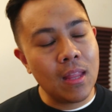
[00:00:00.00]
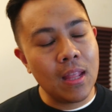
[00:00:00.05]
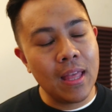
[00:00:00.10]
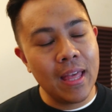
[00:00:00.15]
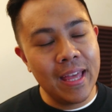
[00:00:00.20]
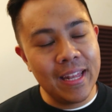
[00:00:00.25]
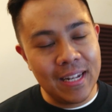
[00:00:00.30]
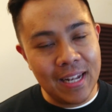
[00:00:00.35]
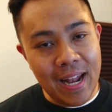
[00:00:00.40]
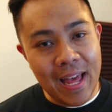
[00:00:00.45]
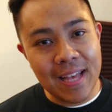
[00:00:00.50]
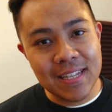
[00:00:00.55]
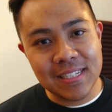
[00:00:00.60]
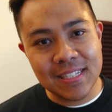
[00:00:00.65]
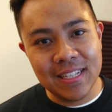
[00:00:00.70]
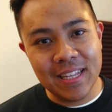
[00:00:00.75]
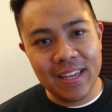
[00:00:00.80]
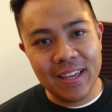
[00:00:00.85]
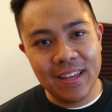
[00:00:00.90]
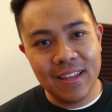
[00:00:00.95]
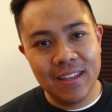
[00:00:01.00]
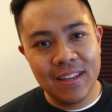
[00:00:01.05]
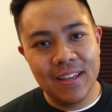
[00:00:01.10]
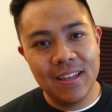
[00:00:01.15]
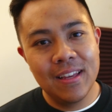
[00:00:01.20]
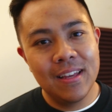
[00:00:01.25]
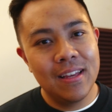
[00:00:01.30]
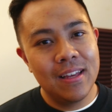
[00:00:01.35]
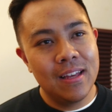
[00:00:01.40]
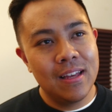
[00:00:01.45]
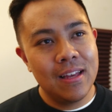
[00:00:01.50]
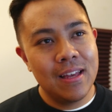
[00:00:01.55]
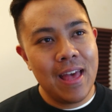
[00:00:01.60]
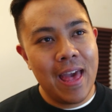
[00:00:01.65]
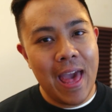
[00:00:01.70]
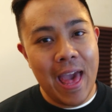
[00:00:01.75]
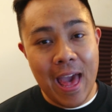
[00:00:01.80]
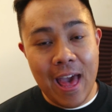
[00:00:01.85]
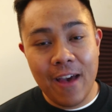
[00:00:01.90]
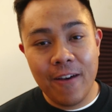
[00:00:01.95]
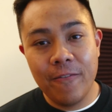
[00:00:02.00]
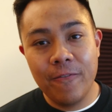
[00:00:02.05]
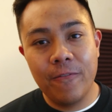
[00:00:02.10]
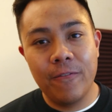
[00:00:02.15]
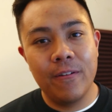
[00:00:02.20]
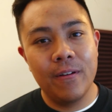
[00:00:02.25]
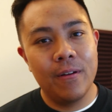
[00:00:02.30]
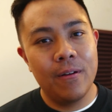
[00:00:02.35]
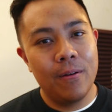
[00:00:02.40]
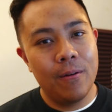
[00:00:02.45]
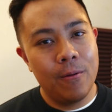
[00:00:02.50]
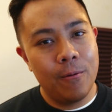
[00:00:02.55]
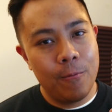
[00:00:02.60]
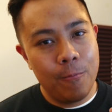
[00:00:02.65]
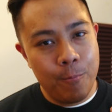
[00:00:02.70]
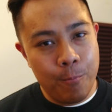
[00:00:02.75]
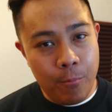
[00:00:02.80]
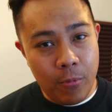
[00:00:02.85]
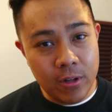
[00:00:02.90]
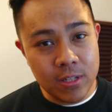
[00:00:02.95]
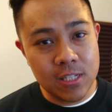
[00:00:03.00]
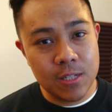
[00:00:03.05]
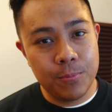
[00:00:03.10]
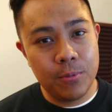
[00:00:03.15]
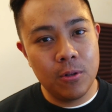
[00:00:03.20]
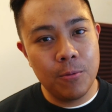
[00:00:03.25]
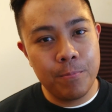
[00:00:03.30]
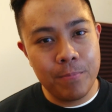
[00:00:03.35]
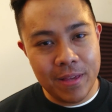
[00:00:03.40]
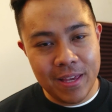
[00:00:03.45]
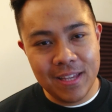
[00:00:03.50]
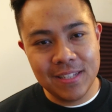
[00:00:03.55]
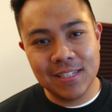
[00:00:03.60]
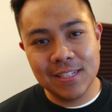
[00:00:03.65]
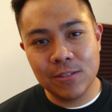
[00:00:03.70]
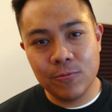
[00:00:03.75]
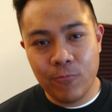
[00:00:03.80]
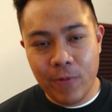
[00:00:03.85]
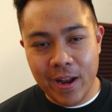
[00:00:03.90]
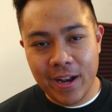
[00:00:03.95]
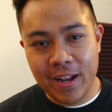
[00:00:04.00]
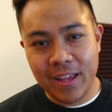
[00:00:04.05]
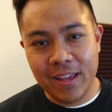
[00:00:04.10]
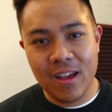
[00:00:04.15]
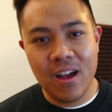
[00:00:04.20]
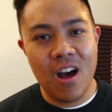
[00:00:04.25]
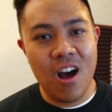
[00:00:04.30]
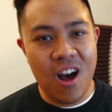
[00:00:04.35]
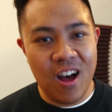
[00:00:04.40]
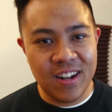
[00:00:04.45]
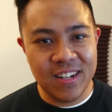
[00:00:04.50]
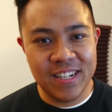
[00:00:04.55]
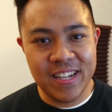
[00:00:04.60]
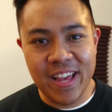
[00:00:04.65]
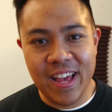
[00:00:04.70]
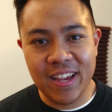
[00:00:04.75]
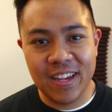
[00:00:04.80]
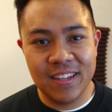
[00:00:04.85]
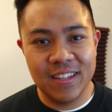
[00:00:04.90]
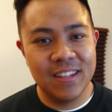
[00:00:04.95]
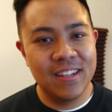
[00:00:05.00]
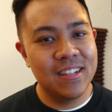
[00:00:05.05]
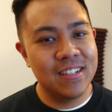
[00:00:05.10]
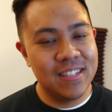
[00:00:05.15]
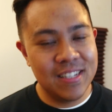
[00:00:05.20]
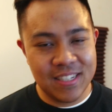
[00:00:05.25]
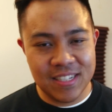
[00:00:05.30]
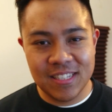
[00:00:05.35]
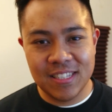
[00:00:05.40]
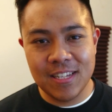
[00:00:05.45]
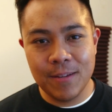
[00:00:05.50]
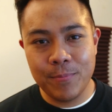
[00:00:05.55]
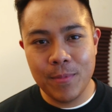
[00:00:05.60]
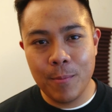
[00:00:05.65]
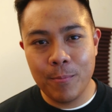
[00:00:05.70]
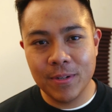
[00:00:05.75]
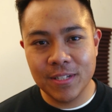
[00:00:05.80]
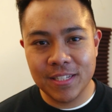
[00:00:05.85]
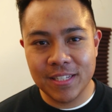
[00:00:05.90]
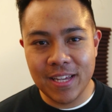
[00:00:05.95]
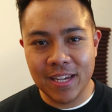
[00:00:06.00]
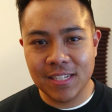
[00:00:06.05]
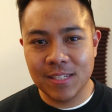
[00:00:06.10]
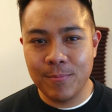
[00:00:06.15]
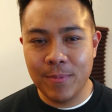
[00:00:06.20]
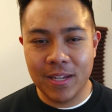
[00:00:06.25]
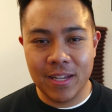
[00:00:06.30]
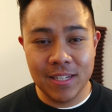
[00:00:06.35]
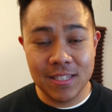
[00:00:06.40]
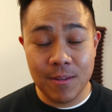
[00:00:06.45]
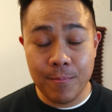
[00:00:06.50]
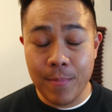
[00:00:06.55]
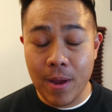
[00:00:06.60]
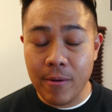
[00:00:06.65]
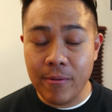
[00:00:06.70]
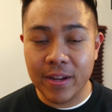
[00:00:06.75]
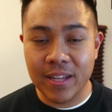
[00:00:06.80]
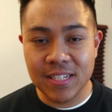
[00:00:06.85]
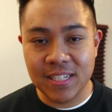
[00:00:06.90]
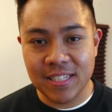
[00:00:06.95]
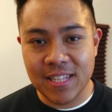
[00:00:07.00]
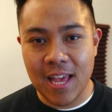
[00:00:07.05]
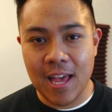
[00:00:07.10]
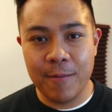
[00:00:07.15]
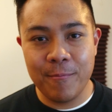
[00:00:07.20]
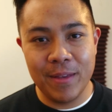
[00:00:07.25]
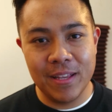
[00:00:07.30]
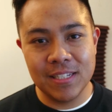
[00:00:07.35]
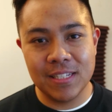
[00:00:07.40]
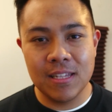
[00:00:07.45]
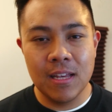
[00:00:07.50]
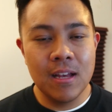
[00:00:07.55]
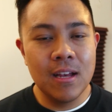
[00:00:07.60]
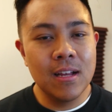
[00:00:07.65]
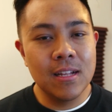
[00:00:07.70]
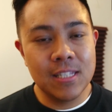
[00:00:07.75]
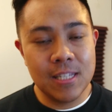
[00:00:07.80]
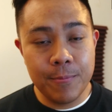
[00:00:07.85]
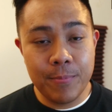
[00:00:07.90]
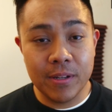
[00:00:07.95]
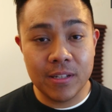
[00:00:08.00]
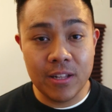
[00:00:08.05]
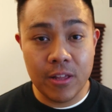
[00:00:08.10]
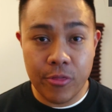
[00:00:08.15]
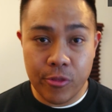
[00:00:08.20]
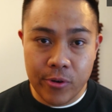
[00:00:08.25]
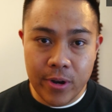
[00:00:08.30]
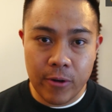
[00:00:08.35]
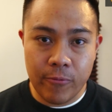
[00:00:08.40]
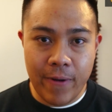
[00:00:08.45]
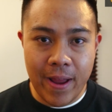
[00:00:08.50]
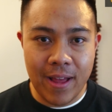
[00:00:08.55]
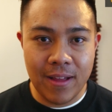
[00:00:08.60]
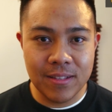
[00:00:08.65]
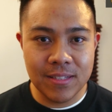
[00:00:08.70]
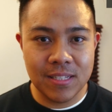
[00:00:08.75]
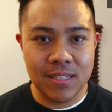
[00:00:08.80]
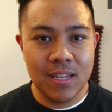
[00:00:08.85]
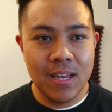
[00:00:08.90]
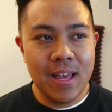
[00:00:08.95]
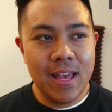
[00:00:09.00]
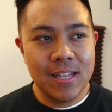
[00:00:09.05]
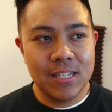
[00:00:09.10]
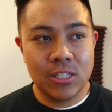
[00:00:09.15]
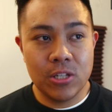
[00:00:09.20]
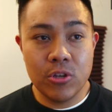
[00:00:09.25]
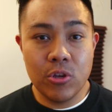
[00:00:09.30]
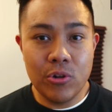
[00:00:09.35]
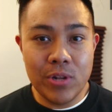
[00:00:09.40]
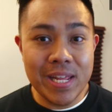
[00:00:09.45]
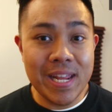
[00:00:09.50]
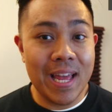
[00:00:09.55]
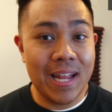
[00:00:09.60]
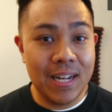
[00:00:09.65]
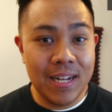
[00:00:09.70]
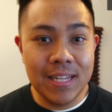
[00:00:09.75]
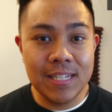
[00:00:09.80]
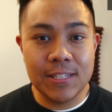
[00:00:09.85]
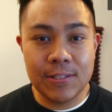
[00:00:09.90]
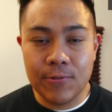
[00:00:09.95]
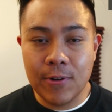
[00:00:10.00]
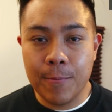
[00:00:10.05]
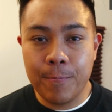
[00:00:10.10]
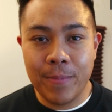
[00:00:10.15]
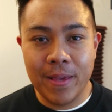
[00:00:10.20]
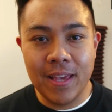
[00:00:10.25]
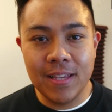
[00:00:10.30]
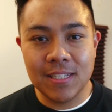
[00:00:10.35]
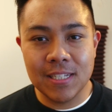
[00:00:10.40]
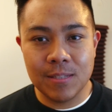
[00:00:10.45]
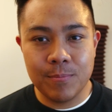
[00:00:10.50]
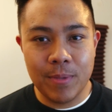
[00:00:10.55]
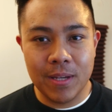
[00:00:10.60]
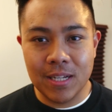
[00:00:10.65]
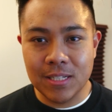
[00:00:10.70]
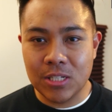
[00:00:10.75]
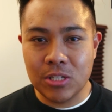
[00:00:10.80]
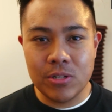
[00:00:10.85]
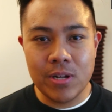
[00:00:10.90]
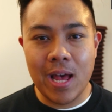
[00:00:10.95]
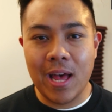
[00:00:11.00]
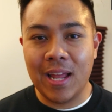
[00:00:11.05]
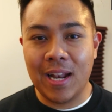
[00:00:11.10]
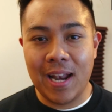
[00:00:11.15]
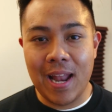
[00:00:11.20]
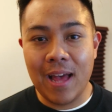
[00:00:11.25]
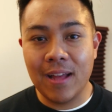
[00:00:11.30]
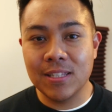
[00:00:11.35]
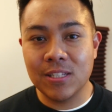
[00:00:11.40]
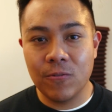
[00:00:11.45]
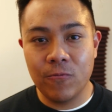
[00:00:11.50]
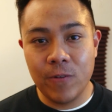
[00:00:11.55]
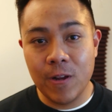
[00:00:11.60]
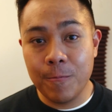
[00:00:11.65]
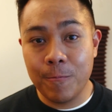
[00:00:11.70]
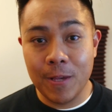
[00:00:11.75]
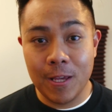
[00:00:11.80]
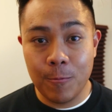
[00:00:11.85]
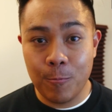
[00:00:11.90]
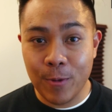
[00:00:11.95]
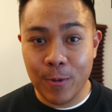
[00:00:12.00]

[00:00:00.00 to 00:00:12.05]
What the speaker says: And lastly, have multiple pieces ready on deck. This is tip number 6, because American Slam is typically 3 rounds. So you need at least 3 pieces, because you're not allowed to repeat